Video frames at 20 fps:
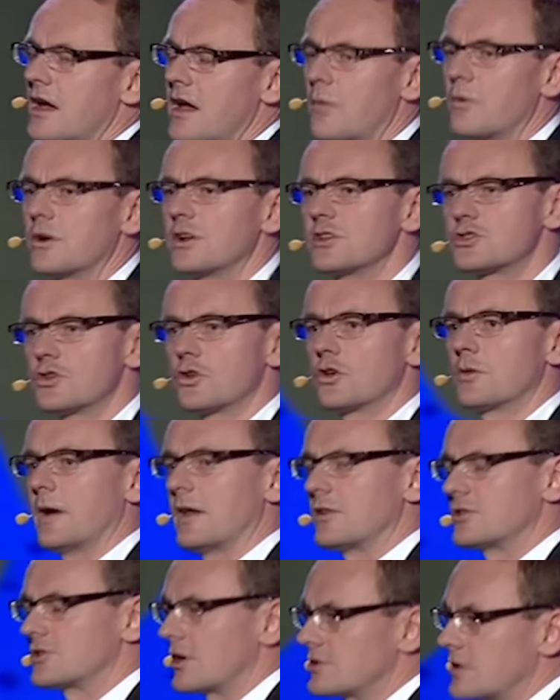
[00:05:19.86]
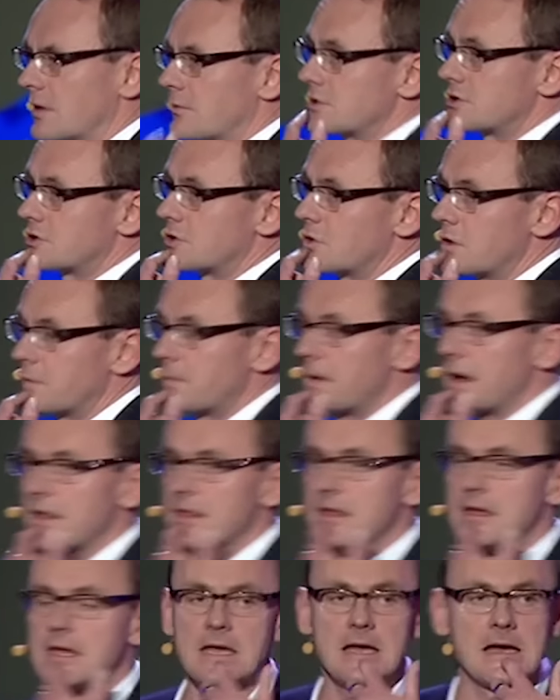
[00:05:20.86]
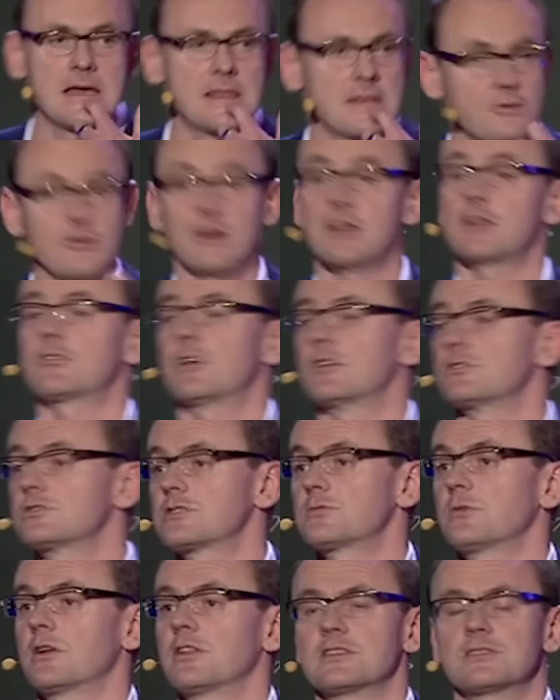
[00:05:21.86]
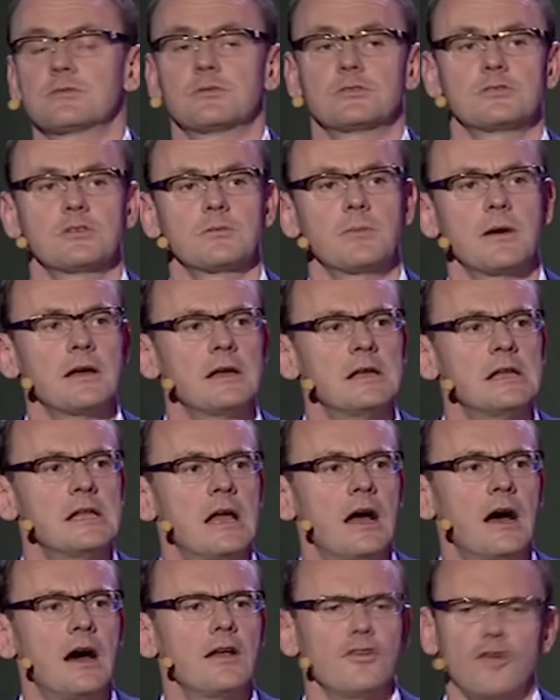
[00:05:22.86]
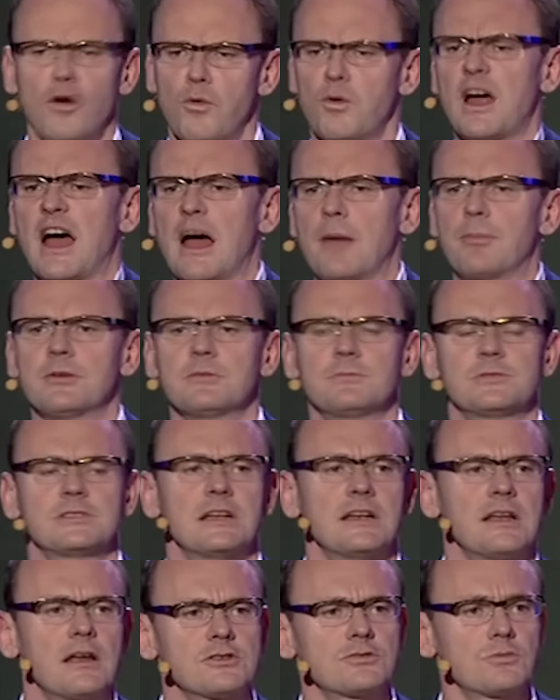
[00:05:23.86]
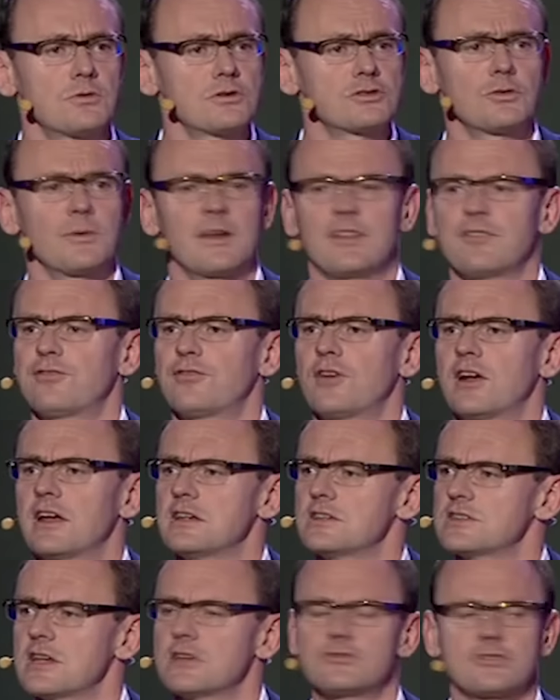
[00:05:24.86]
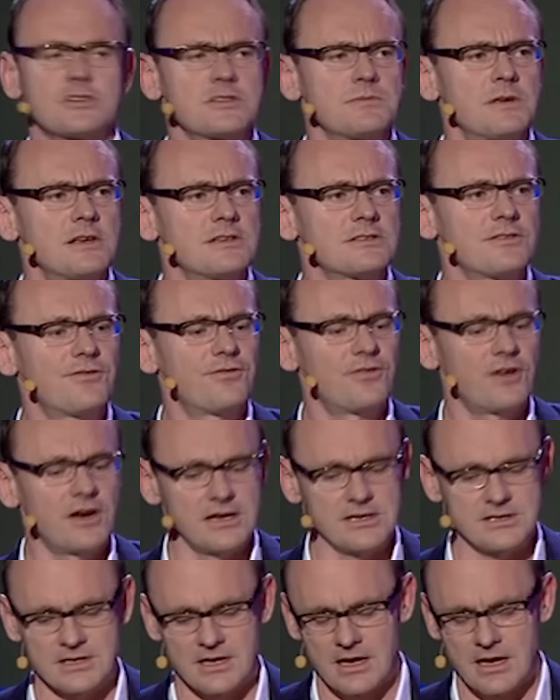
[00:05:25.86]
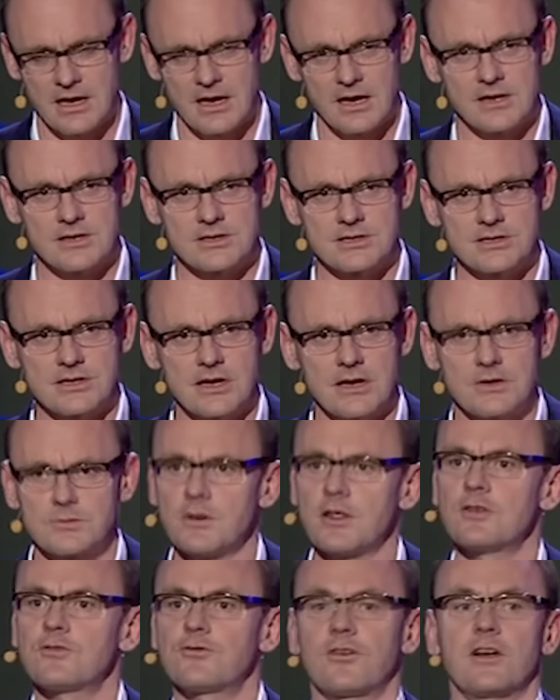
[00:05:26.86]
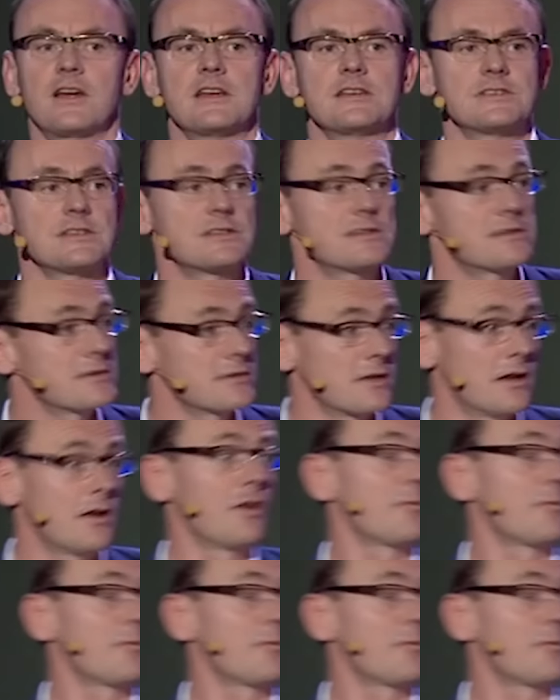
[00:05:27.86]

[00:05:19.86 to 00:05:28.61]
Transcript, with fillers: I wanted to talk about in the show tonight, I want to talk about the, uh, the credit crunch. It's one of the things I want to talk about. Uh, not what happened, particularly. I just want to talk about the phrase. It interests me as a phrase. Because uh, it's one of those phrases, and there's a lot of